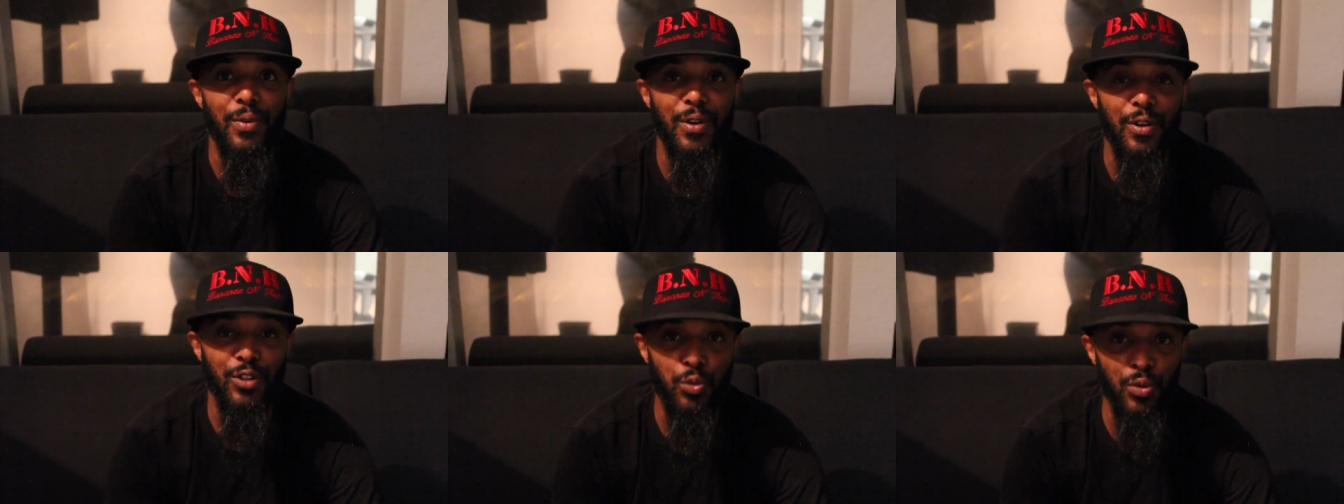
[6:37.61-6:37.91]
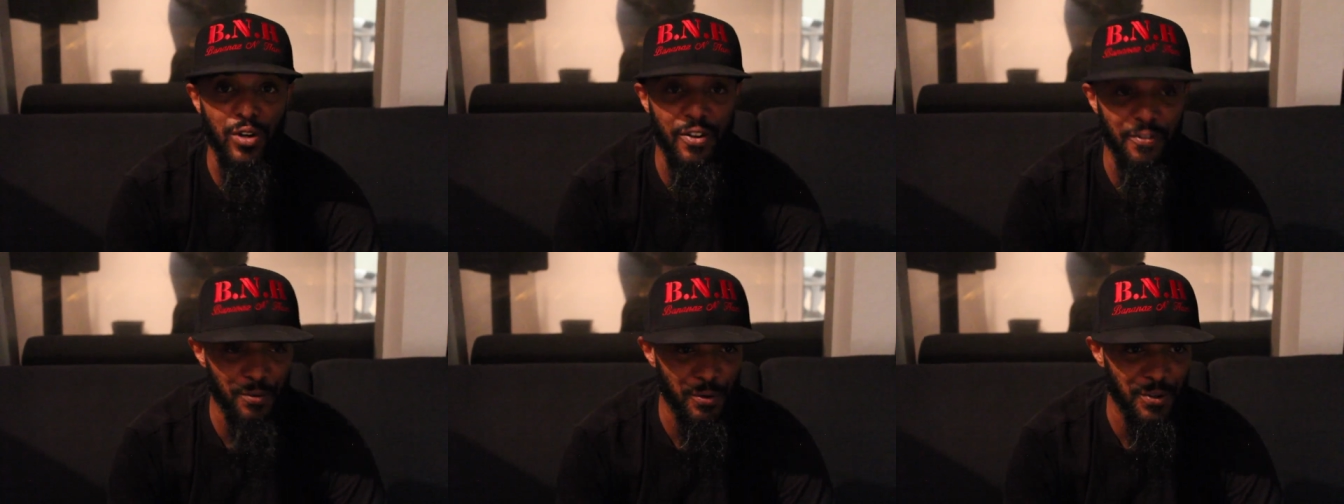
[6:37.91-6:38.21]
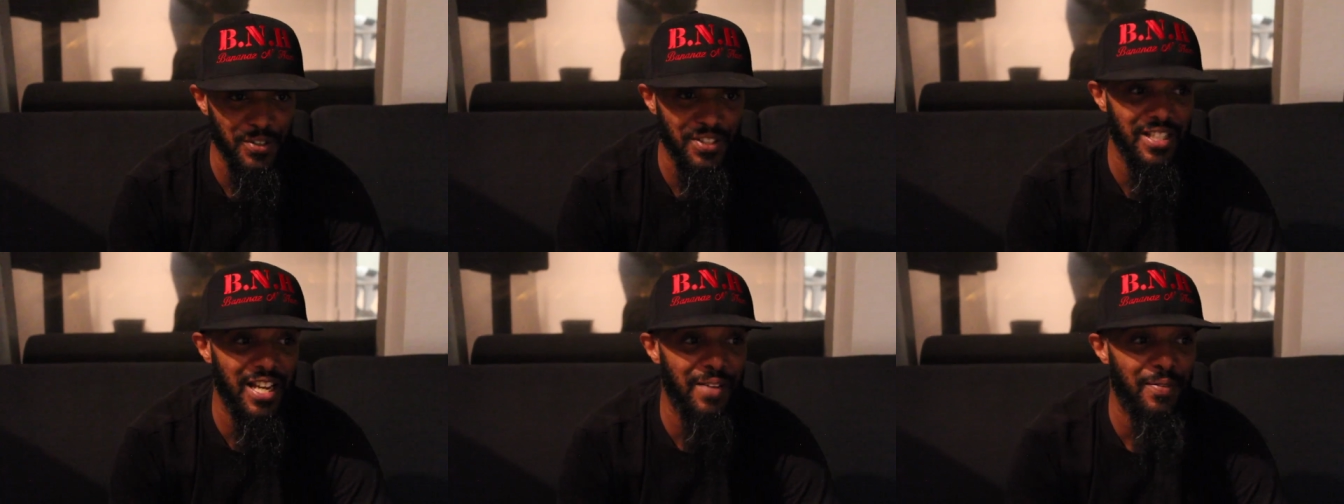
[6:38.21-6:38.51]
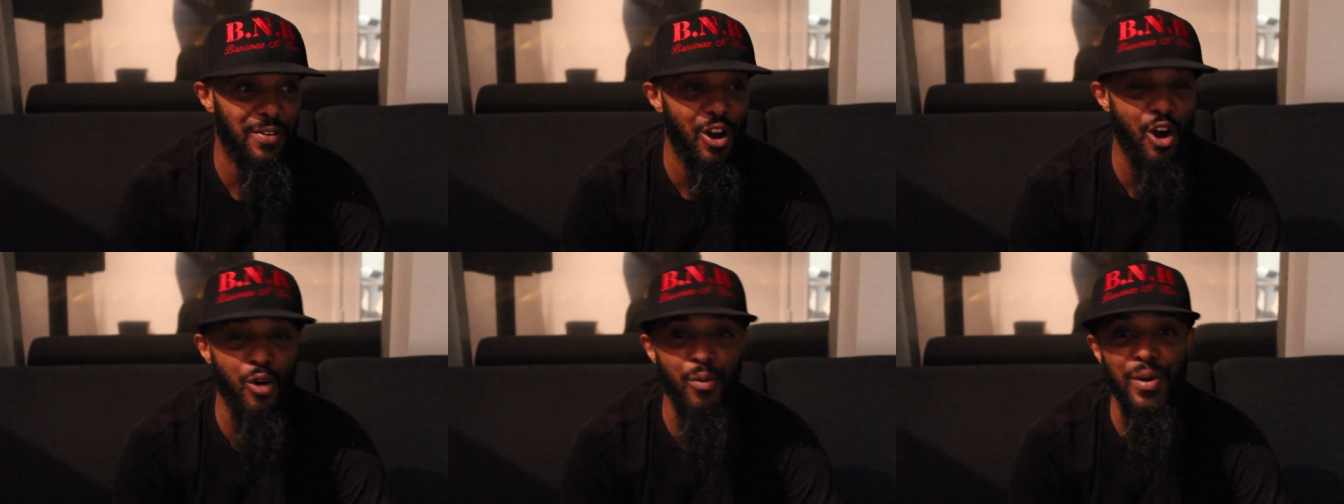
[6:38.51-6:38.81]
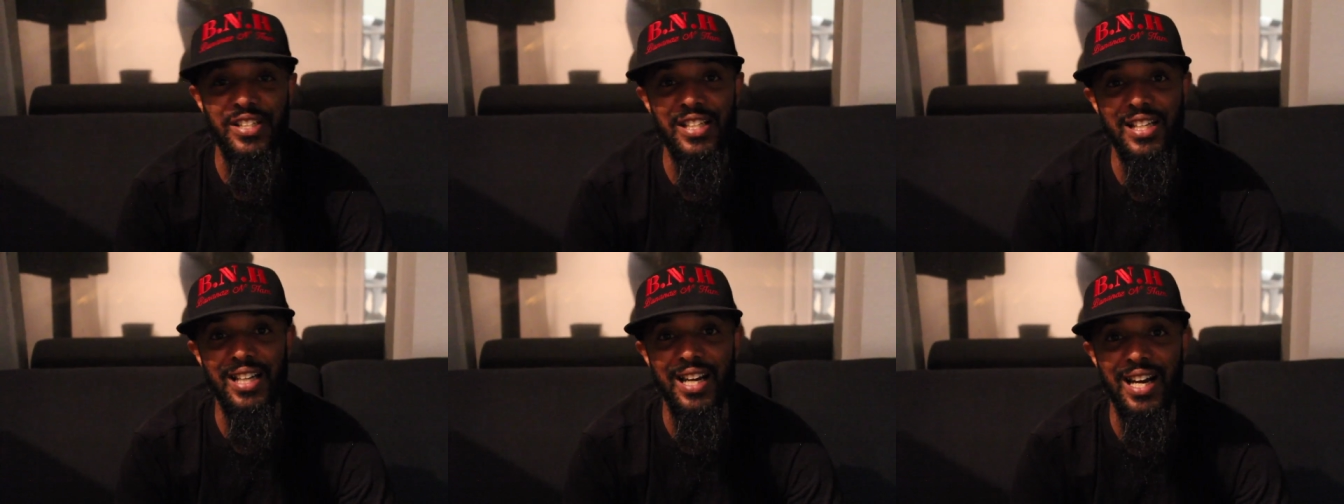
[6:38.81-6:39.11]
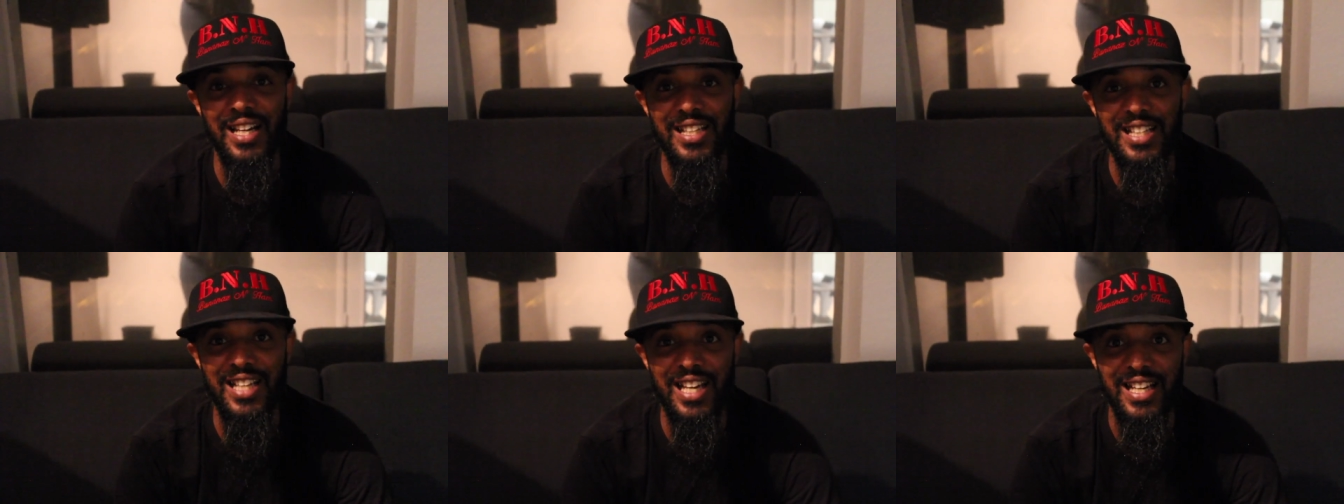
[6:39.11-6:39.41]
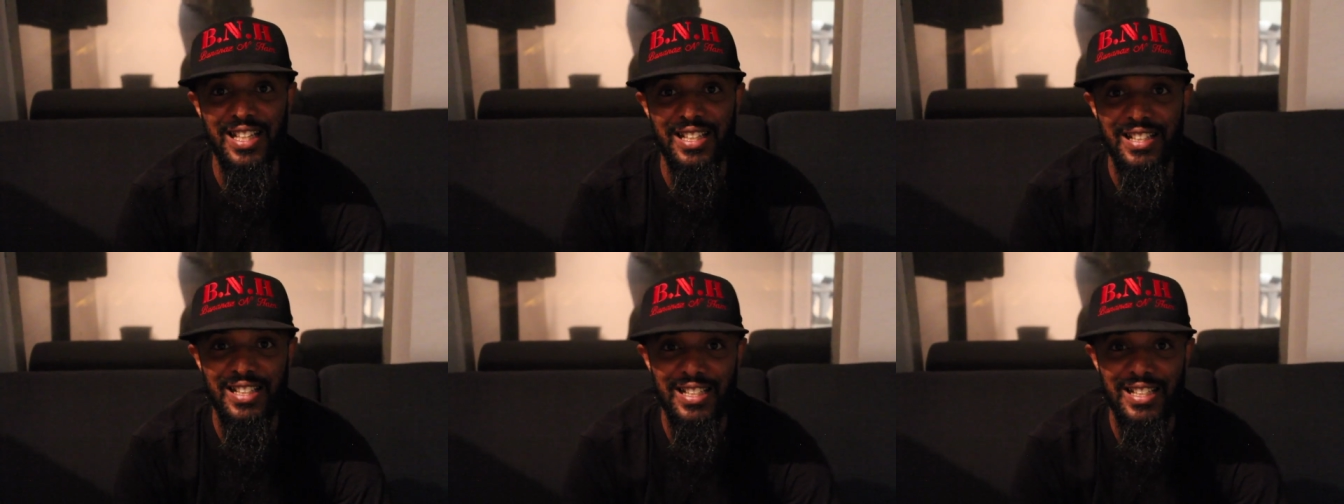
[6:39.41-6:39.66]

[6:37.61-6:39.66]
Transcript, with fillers: We are 24-7, always in contact.